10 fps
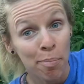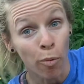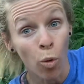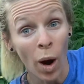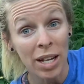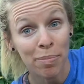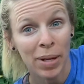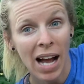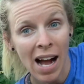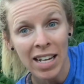Right
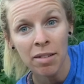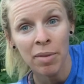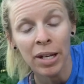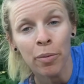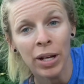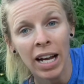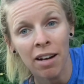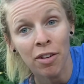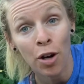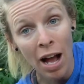behind me we
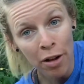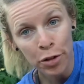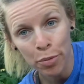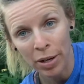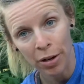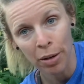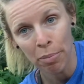have our elderberry